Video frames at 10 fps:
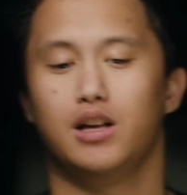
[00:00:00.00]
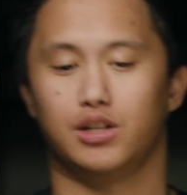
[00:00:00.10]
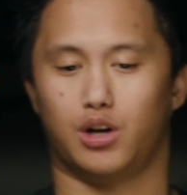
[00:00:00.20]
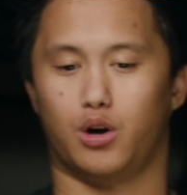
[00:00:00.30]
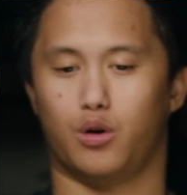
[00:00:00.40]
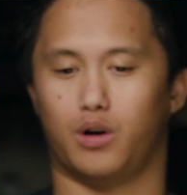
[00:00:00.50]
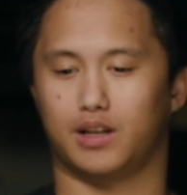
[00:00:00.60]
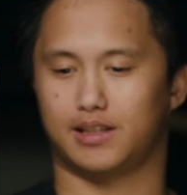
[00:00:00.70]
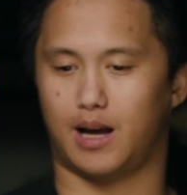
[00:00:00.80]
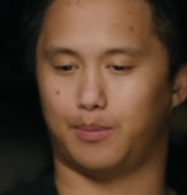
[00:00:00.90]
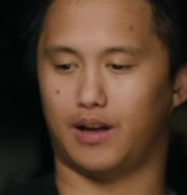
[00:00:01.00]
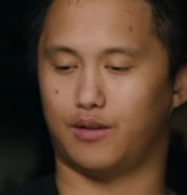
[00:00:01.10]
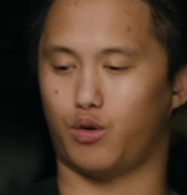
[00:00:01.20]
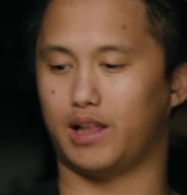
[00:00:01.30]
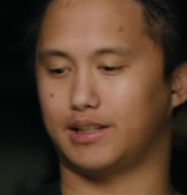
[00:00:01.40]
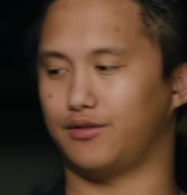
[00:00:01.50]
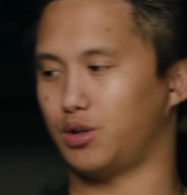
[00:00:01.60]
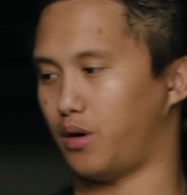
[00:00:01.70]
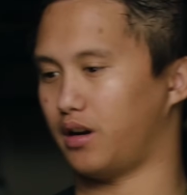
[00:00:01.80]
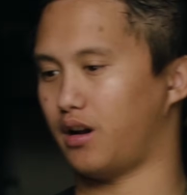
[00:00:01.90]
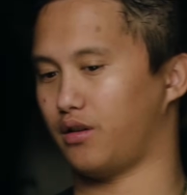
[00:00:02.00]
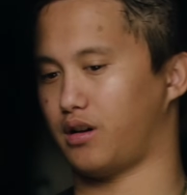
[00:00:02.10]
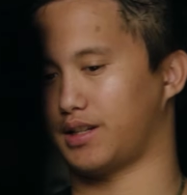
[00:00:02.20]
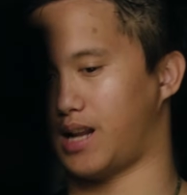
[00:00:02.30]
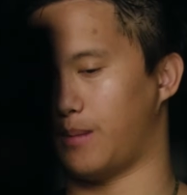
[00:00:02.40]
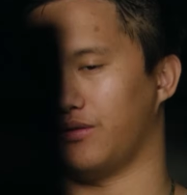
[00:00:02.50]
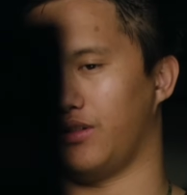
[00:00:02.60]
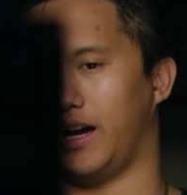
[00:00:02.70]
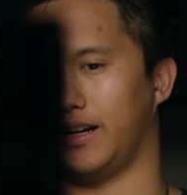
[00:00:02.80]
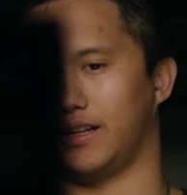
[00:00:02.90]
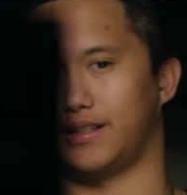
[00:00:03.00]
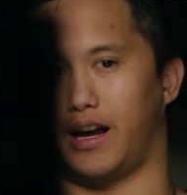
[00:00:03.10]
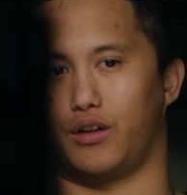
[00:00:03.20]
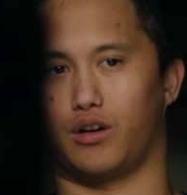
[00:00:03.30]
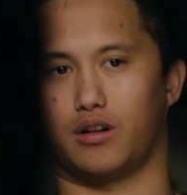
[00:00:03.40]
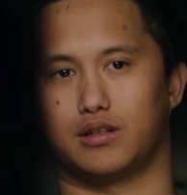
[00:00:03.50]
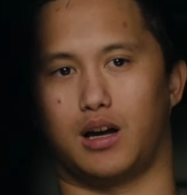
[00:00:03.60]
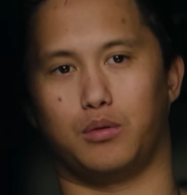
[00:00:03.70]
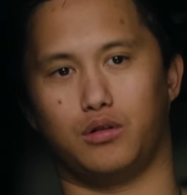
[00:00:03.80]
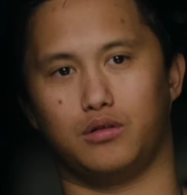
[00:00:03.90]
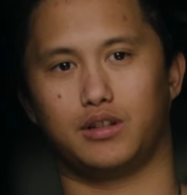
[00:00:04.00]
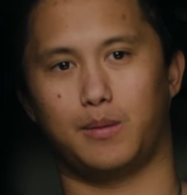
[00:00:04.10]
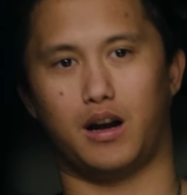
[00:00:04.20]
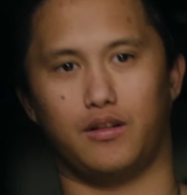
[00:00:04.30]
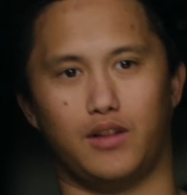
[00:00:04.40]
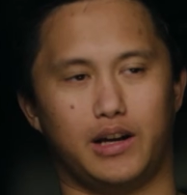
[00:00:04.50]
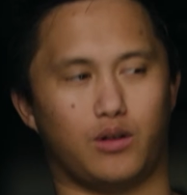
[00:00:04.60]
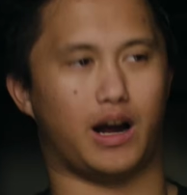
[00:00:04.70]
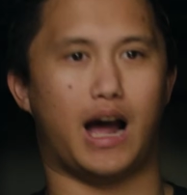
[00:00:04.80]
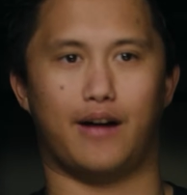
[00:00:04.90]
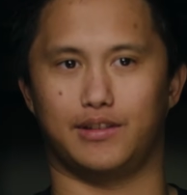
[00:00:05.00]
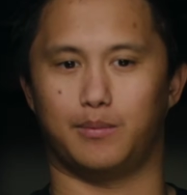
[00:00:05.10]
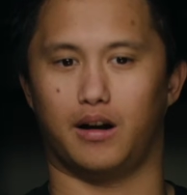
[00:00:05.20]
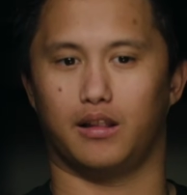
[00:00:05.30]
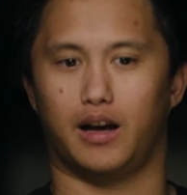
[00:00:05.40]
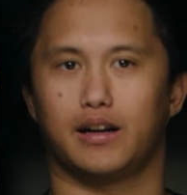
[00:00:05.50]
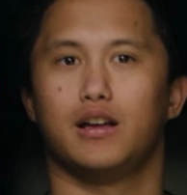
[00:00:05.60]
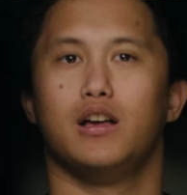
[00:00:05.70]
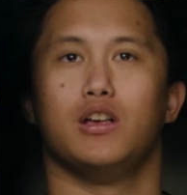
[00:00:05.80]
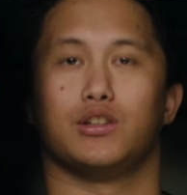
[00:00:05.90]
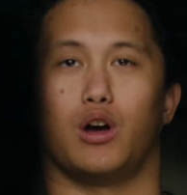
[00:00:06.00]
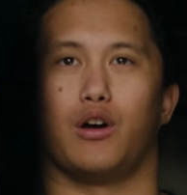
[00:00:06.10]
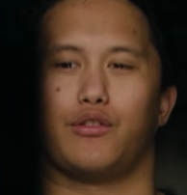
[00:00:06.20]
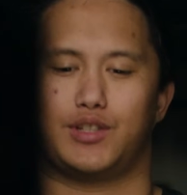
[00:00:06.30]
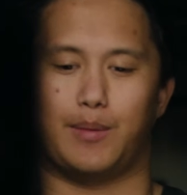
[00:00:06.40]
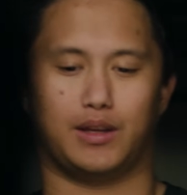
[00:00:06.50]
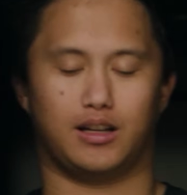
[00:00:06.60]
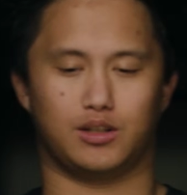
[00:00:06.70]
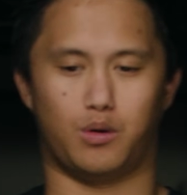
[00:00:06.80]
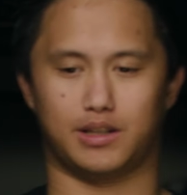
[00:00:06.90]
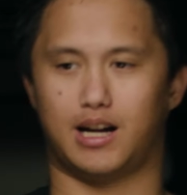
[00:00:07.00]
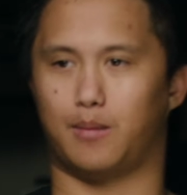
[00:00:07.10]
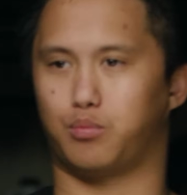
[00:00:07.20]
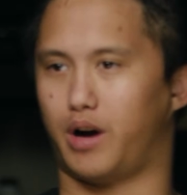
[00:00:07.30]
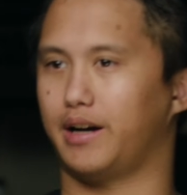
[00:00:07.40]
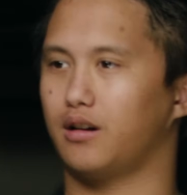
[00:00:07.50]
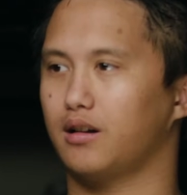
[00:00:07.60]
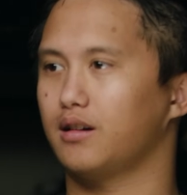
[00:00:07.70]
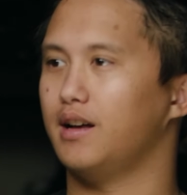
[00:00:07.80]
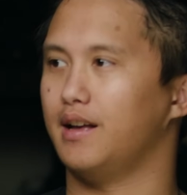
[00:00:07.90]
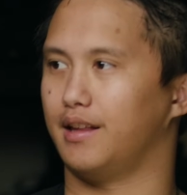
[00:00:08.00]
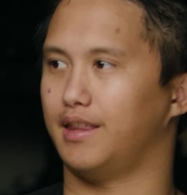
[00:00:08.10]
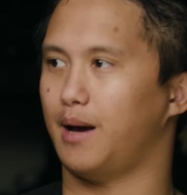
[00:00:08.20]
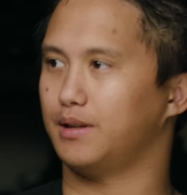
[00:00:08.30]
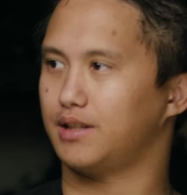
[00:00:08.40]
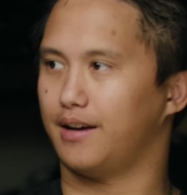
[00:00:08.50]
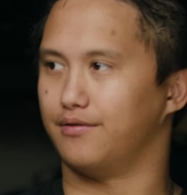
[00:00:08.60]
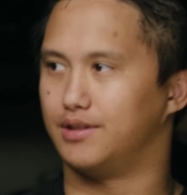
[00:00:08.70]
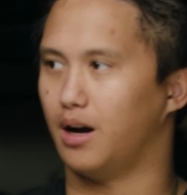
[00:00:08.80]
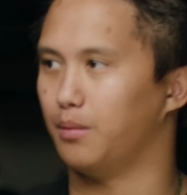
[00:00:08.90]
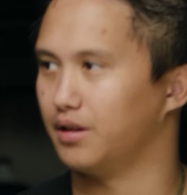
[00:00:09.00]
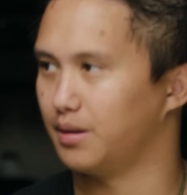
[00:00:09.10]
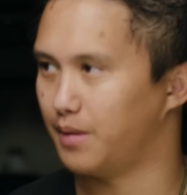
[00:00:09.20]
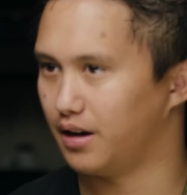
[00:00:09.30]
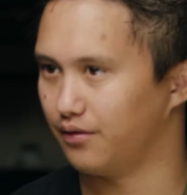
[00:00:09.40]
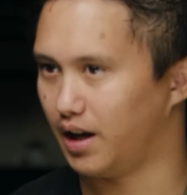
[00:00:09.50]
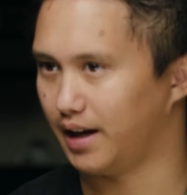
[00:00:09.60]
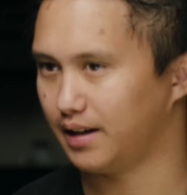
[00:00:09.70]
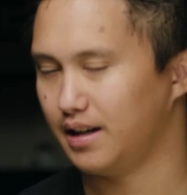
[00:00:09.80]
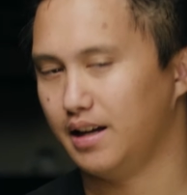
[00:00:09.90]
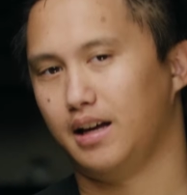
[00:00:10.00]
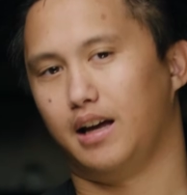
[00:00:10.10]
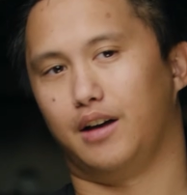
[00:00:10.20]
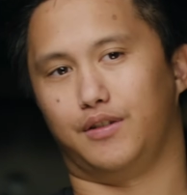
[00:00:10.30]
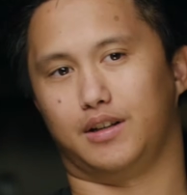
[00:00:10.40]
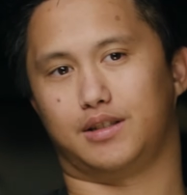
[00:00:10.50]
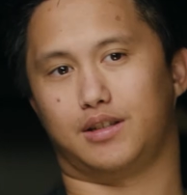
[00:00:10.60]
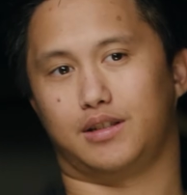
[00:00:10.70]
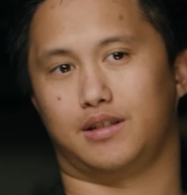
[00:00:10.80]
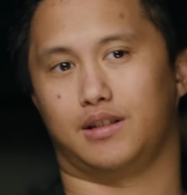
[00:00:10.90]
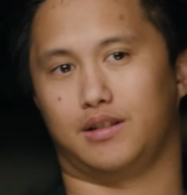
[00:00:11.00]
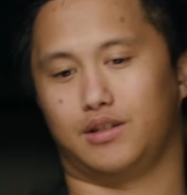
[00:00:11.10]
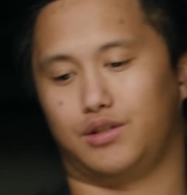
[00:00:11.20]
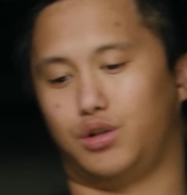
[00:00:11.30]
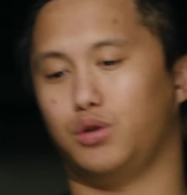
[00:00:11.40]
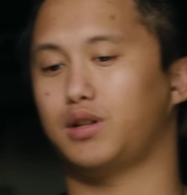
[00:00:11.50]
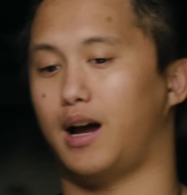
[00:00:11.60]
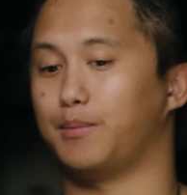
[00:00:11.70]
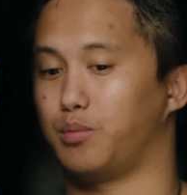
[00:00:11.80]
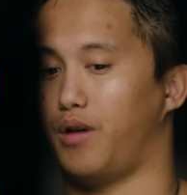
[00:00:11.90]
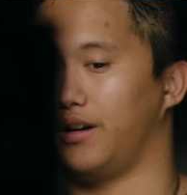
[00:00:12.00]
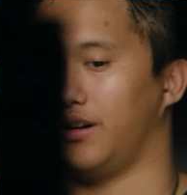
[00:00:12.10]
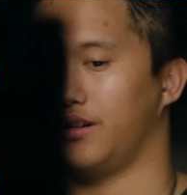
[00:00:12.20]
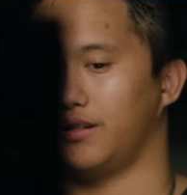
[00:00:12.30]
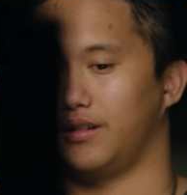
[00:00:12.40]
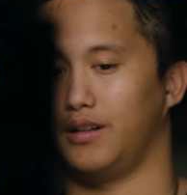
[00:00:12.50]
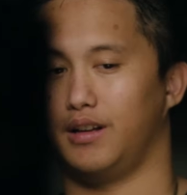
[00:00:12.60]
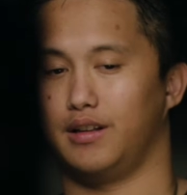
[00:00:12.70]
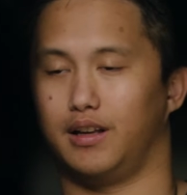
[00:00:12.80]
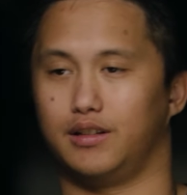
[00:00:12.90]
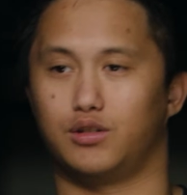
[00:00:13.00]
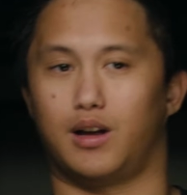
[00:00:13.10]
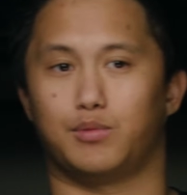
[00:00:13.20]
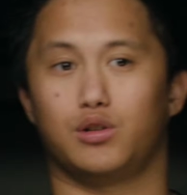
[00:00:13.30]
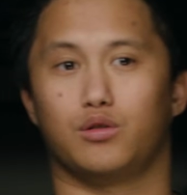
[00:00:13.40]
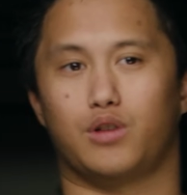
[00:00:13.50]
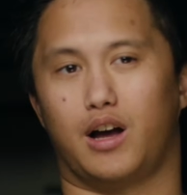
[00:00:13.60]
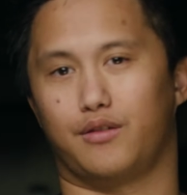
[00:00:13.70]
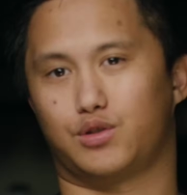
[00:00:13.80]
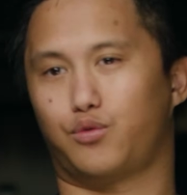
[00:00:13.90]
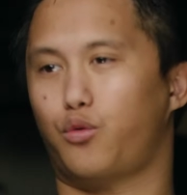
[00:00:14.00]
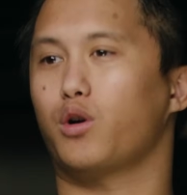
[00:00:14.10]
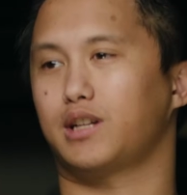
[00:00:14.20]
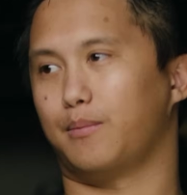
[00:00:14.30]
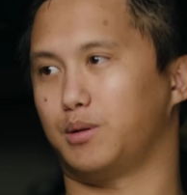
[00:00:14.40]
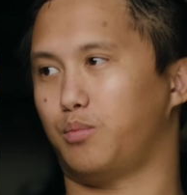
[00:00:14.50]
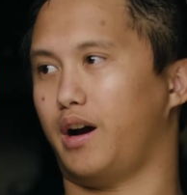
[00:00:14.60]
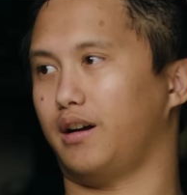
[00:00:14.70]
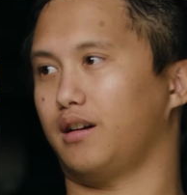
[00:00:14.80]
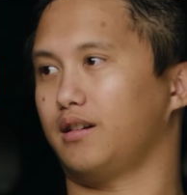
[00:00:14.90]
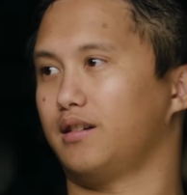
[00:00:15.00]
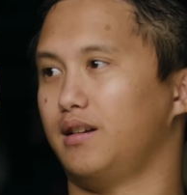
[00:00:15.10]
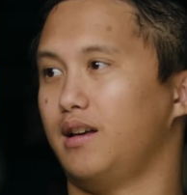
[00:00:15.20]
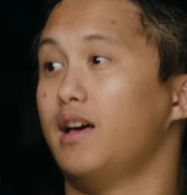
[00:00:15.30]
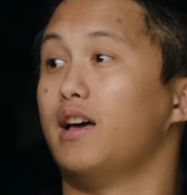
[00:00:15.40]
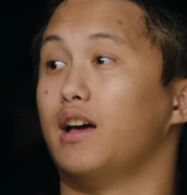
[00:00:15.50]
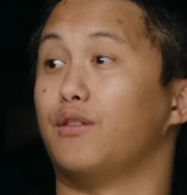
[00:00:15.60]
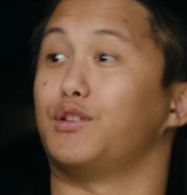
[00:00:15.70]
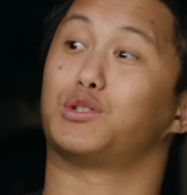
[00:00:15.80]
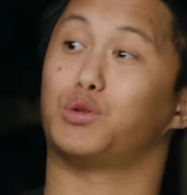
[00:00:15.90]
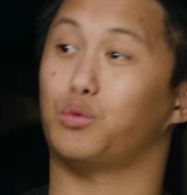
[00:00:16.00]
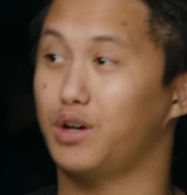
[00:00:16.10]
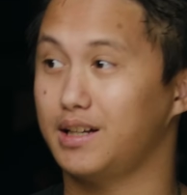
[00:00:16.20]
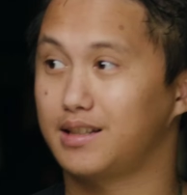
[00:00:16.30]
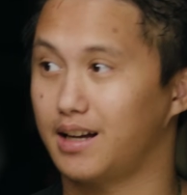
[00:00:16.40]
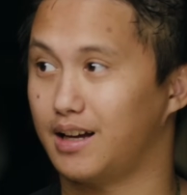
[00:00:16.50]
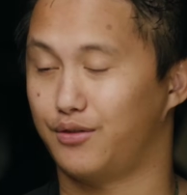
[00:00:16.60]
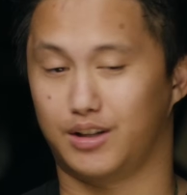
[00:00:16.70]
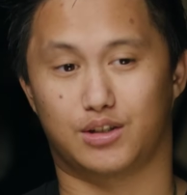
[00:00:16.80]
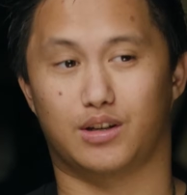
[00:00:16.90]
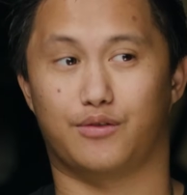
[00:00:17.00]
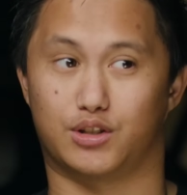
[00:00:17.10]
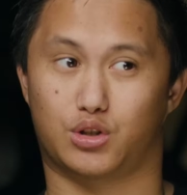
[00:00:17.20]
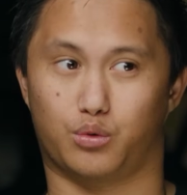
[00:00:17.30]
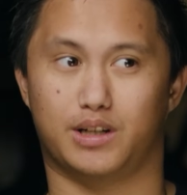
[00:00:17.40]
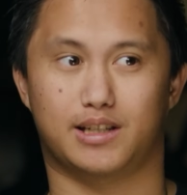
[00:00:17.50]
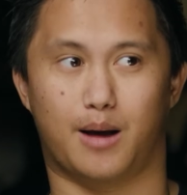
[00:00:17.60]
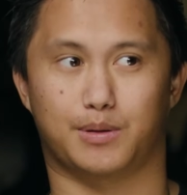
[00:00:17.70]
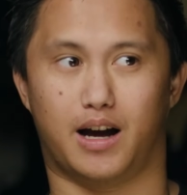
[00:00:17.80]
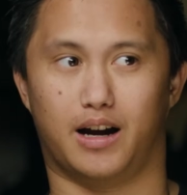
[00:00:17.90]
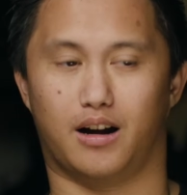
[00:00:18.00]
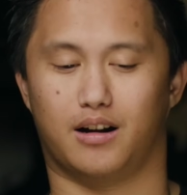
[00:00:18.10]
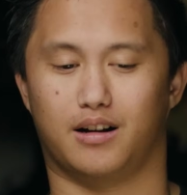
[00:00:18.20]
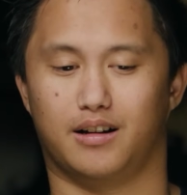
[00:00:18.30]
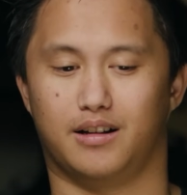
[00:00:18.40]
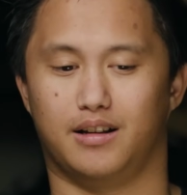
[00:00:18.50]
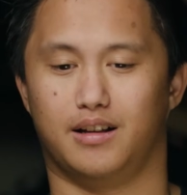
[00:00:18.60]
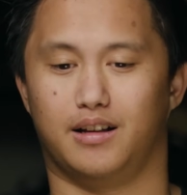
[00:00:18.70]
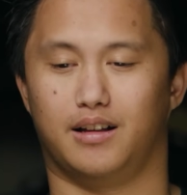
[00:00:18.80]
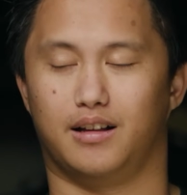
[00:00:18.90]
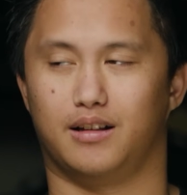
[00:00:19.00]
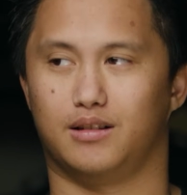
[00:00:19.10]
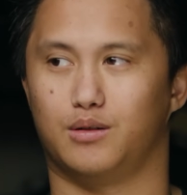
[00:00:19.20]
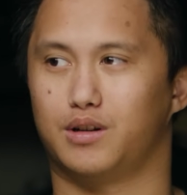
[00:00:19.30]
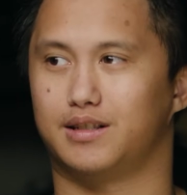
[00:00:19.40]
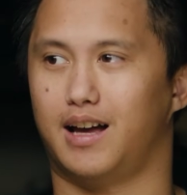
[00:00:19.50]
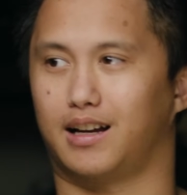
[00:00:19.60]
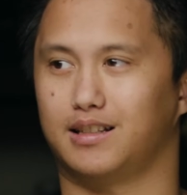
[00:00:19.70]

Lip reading: So a stop, and relative to one another, a stop of light is either double the amount of light or half the amount of light. So if something is one stop brighter, then that means I have double the amount of light. If it's 2 times brighter, then 2 times 2, it's 4 times brighter. If it's if it's 3 stops higher, what is that?